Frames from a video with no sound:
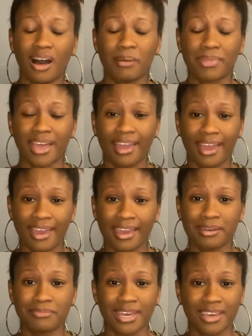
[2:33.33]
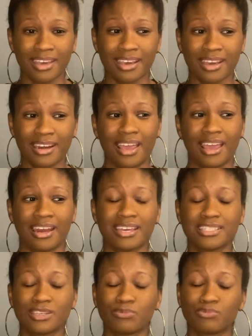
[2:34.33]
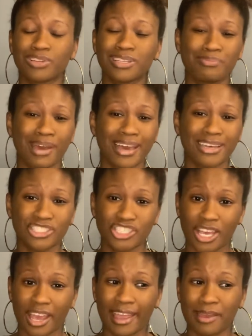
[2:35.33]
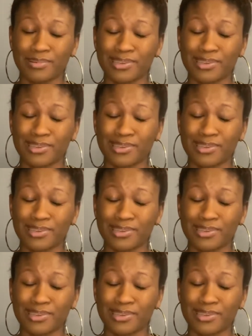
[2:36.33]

They came in and he's in really bad shape.